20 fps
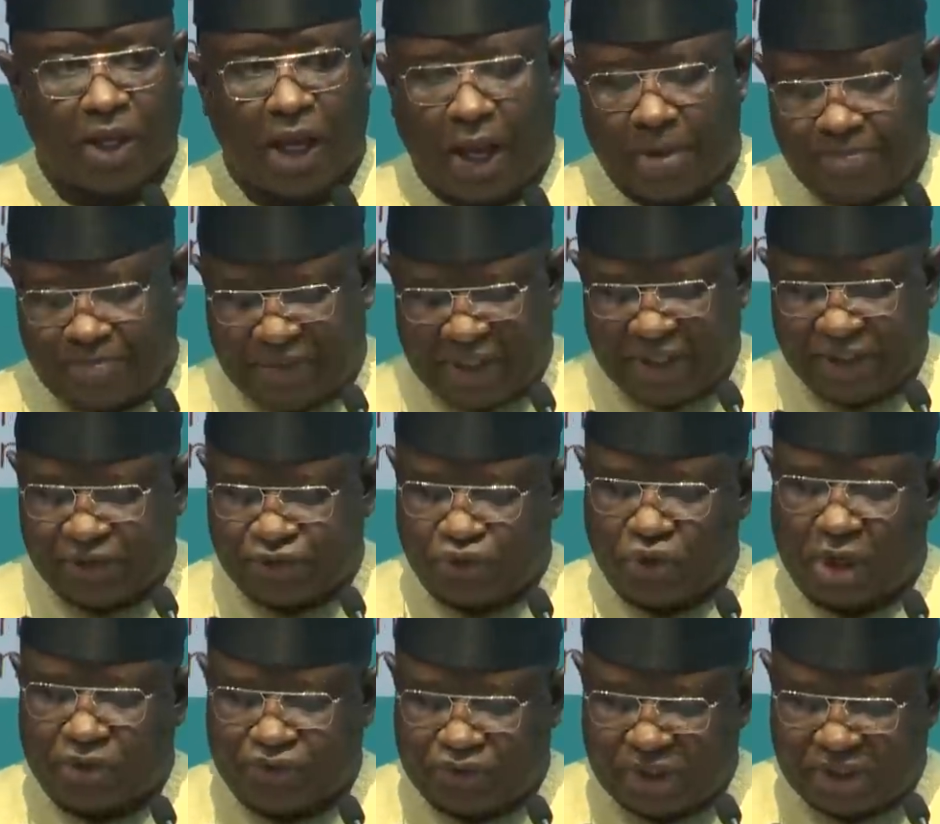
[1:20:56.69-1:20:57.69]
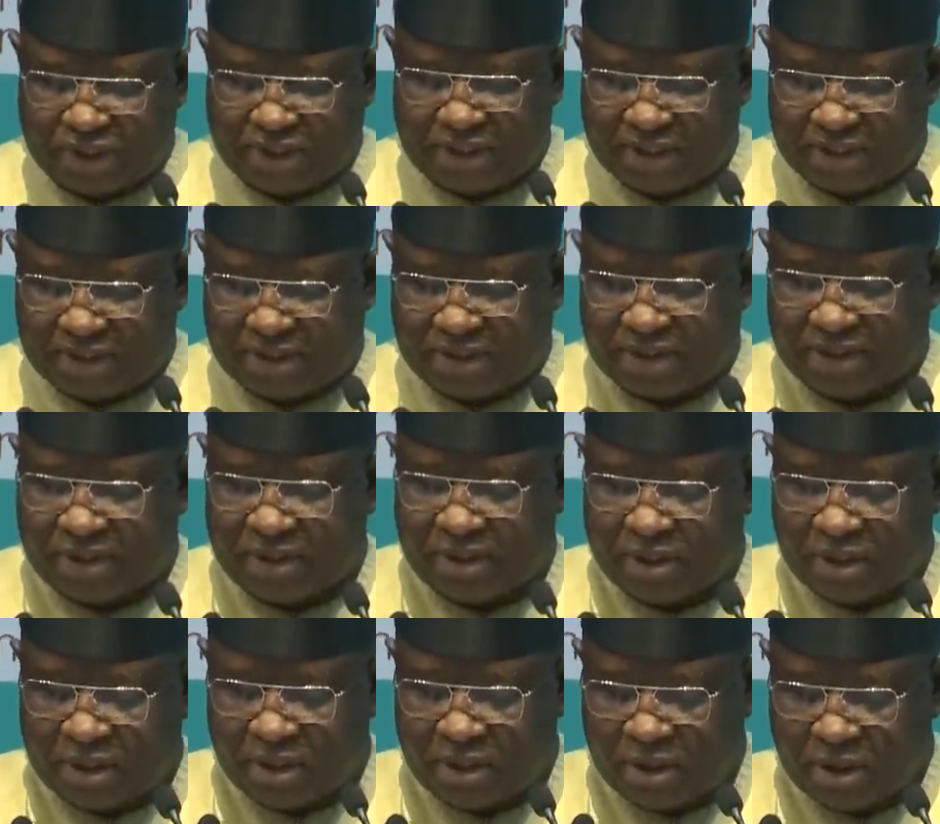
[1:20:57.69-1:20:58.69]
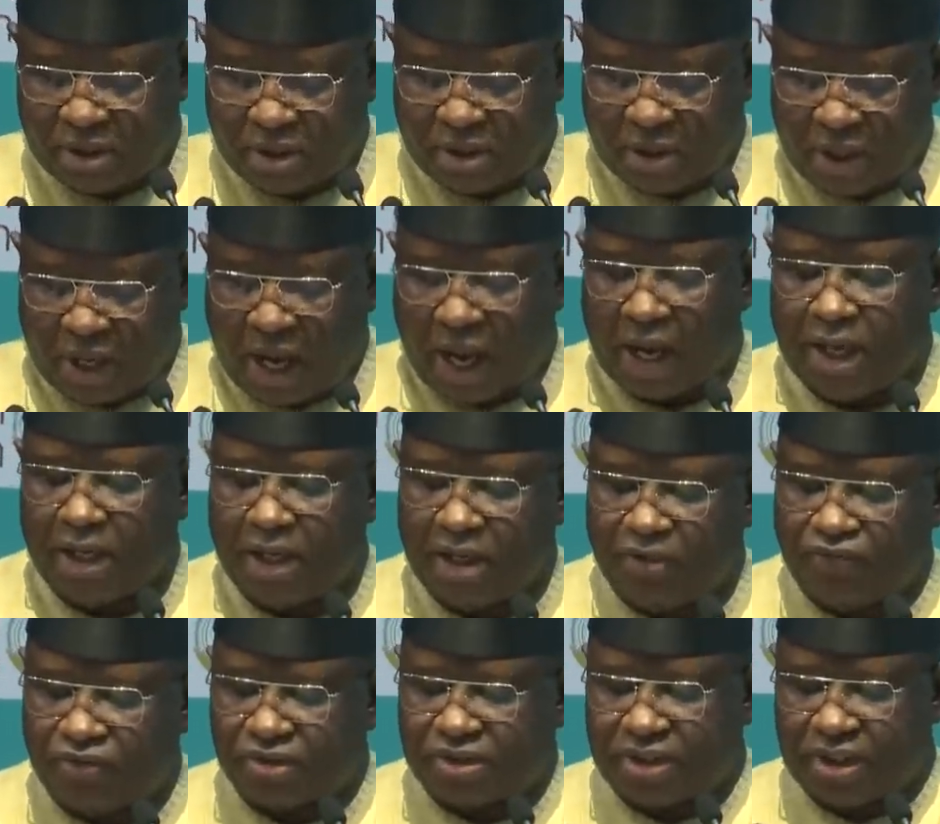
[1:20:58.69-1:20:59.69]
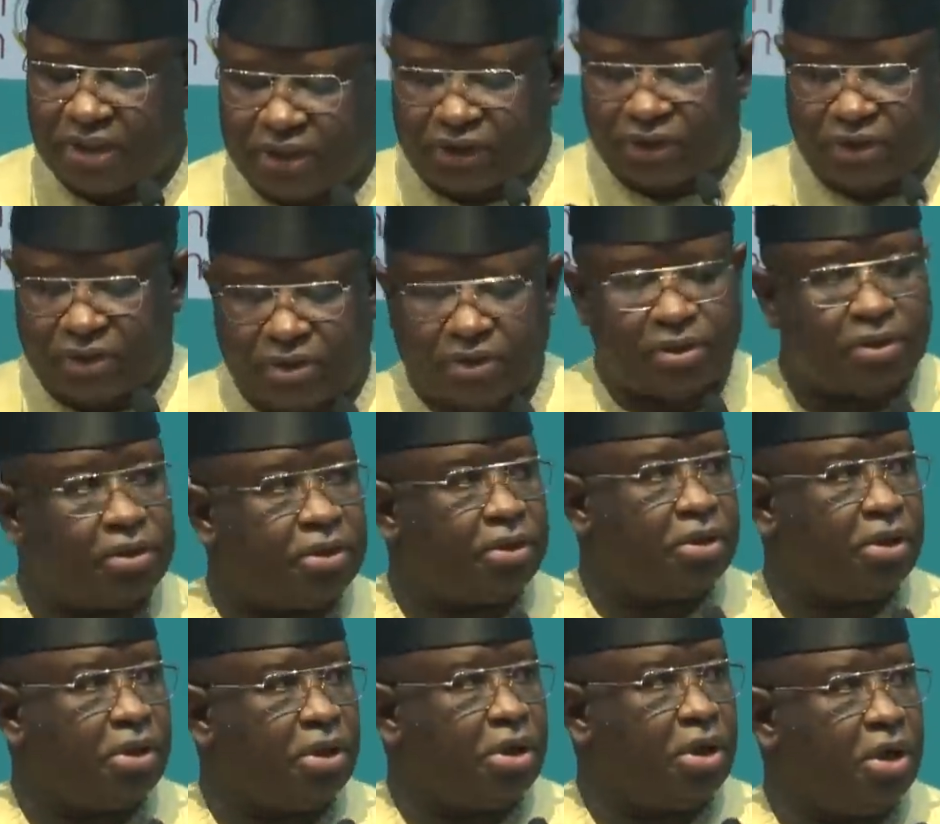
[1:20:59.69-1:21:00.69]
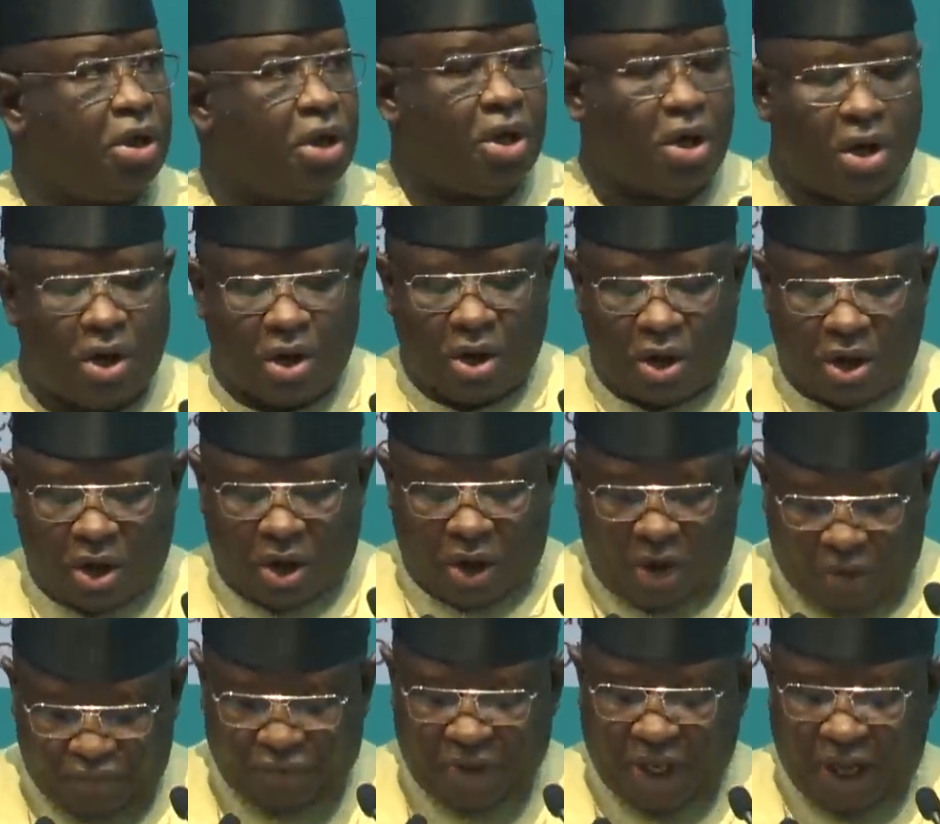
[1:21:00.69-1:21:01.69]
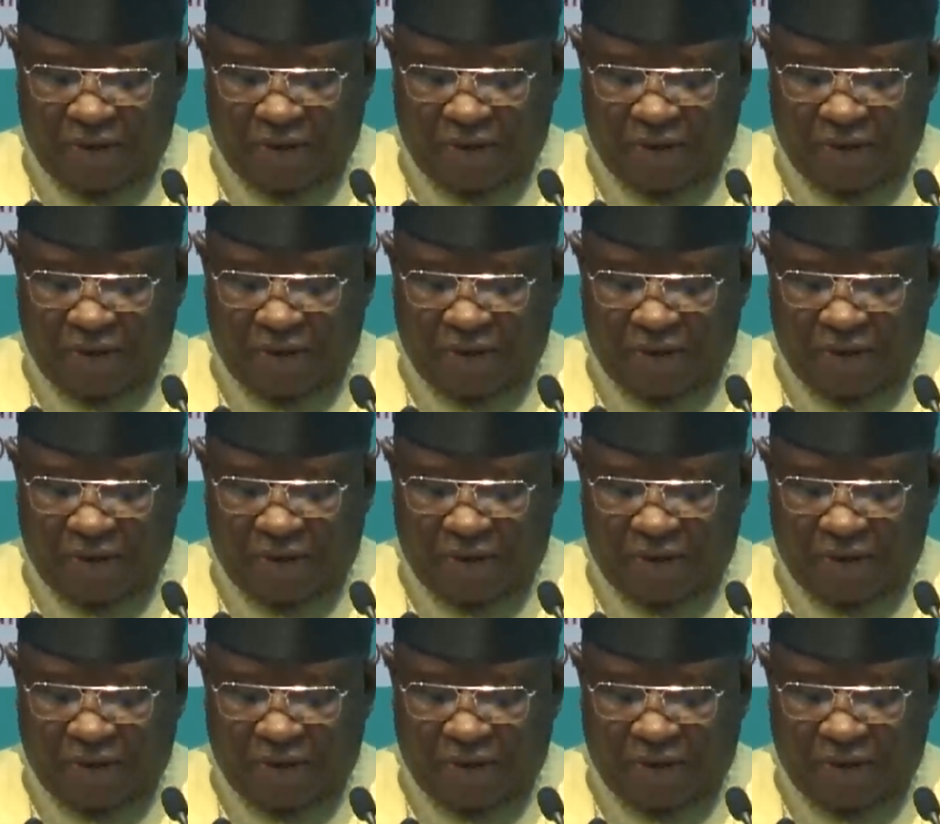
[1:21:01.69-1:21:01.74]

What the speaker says: I'm pleased to address this high-level session of the